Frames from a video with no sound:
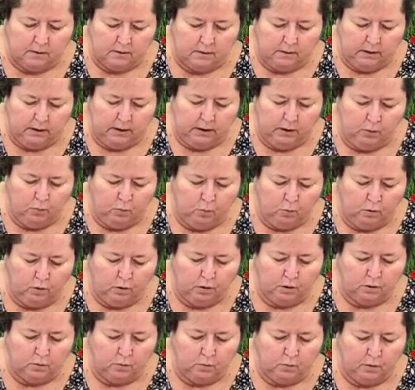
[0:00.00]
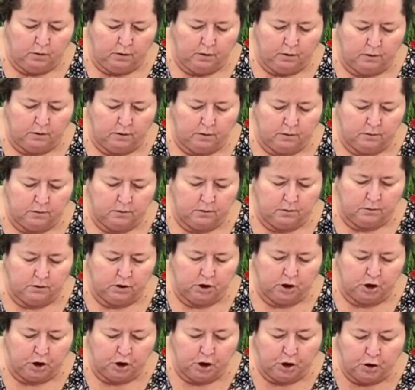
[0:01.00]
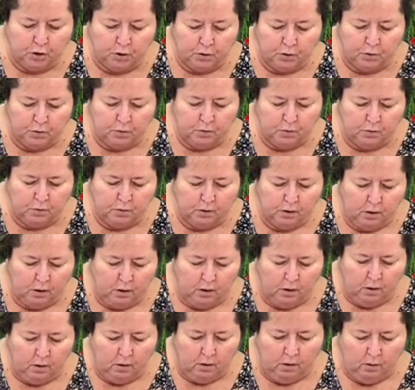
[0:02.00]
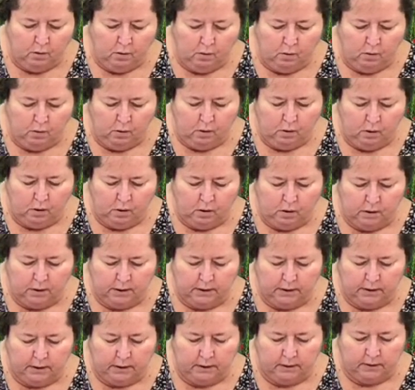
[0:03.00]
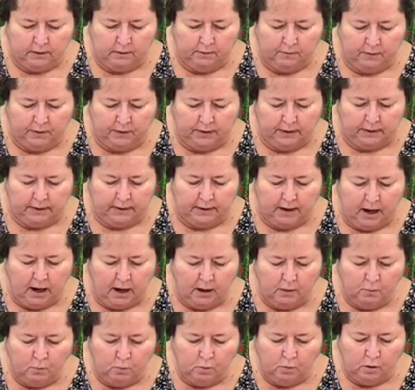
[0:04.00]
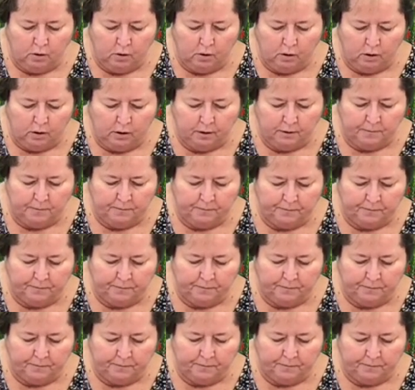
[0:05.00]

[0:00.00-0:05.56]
in World War II or in the Vietnam War.